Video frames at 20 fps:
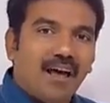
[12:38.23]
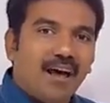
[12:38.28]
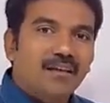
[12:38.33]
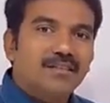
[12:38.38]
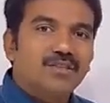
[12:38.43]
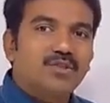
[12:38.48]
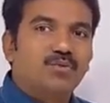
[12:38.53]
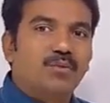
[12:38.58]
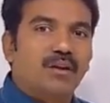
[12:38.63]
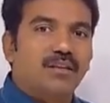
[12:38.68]

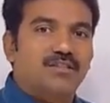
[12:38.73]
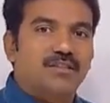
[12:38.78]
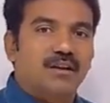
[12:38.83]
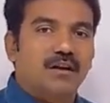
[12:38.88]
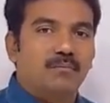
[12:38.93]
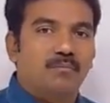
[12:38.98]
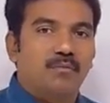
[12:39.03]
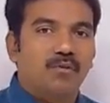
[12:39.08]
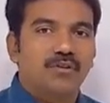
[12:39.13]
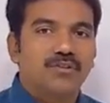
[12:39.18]
In the
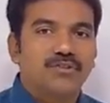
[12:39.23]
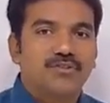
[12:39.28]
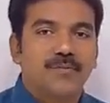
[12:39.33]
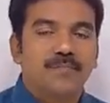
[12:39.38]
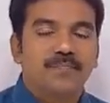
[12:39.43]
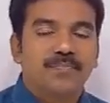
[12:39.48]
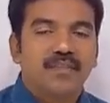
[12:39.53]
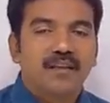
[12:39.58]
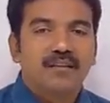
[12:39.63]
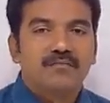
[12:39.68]
last two
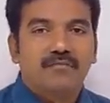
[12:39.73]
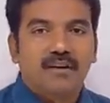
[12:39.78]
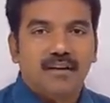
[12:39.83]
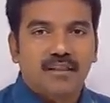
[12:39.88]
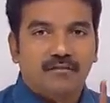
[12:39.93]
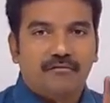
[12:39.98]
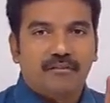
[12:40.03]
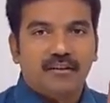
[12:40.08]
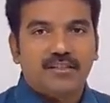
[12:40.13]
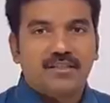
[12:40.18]
examples,
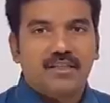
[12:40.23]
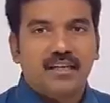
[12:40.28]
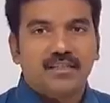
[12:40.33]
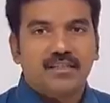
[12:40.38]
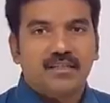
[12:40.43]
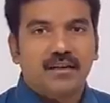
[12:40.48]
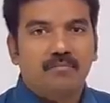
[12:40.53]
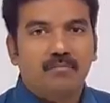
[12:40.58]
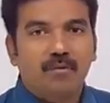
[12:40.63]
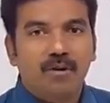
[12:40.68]
for
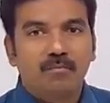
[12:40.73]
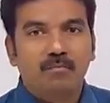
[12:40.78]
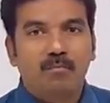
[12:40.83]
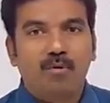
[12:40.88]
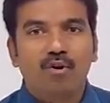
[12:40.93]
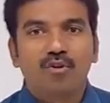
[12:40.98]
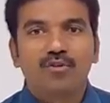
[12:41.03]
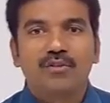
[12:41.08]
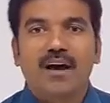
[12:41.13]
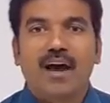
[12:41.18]
the first
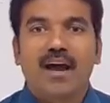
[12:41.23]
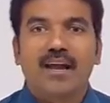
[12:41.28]
example,